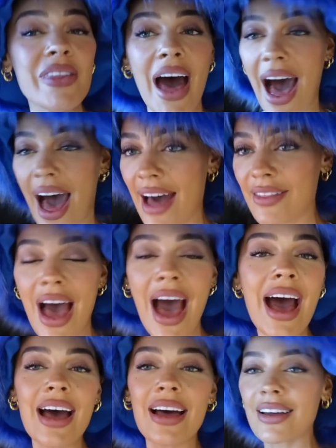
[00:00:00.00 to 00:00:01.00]
hat. The
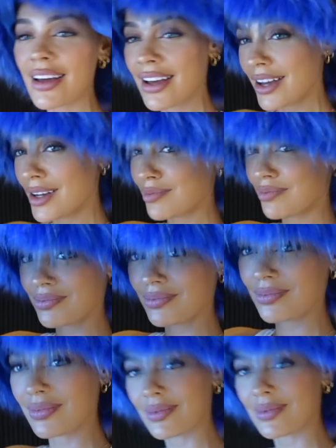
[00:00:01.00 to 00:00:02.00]

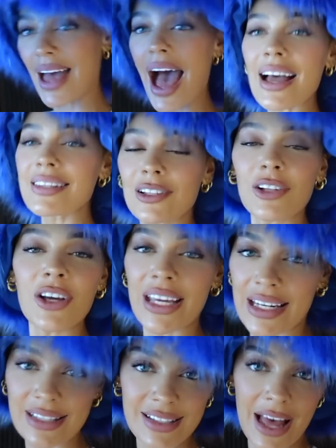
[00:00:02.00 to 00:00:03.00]
hat is a look in
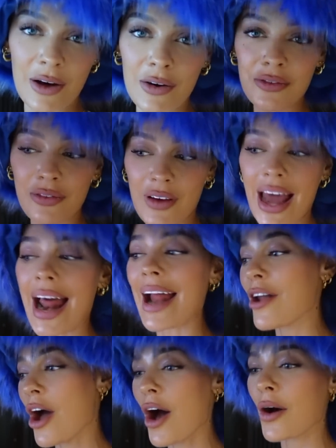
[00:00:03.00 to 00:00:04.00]
itself. And I
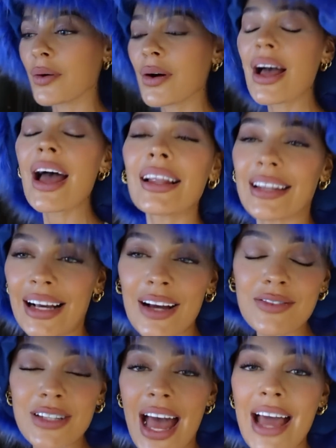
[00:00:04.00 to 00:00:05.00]
know, like I've
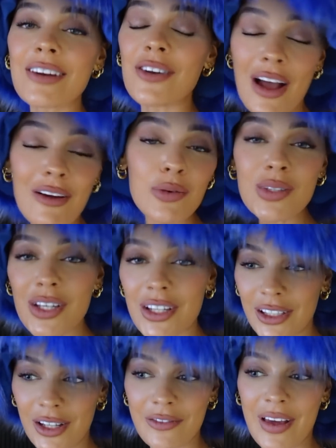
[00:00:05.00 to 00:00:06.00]
said, not everyone's
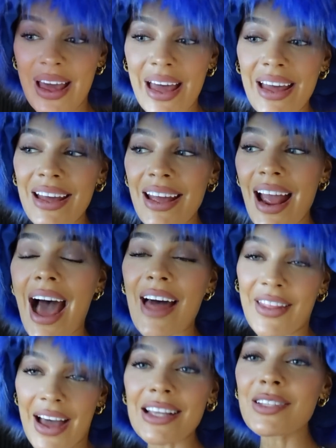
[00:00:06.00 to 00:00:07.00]
gonna love it. And
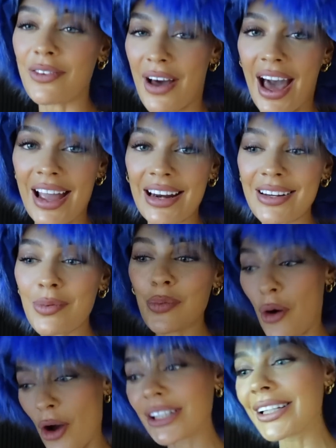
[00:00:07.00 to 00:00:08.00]
that is fine.
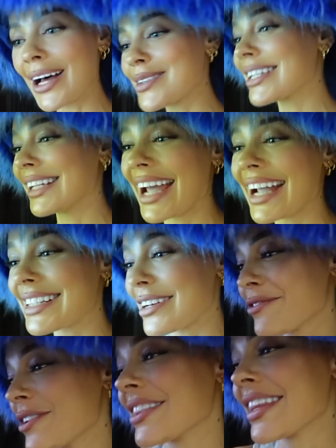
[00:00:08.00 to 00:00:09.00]
We're all allowed to like different